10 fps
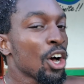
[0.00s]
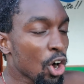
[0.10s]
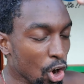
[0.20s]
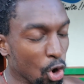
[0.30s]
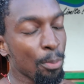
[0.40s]

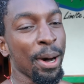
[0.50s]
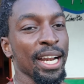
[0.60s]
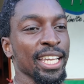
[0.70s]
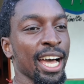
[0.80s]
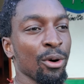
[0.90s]
Whole
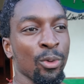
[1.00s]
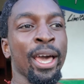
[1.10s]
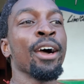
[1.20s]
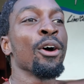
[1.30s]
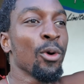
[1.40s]
body got
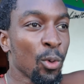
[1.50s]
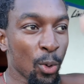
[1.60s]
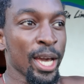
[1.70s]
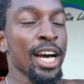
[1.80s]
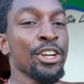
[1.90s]
wet,
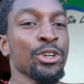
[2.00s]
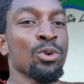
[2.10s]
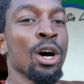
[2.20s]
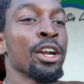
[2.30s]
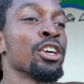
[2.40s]
went
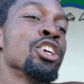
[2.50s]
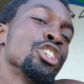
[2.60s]
underwater,